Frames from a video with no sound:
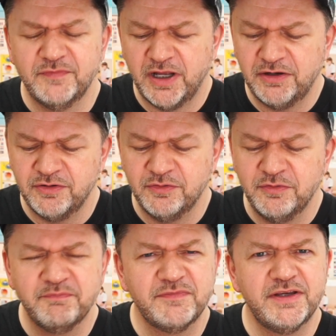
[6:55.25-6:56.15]
I don't
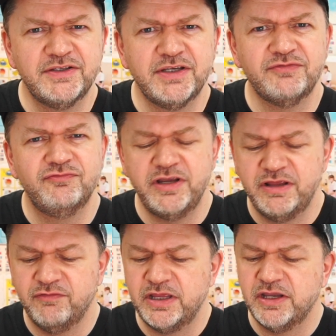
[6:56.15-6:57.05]
know, it's just
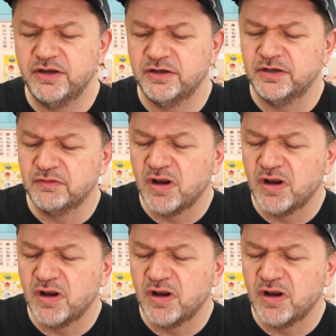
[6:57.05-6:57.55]
really, really good.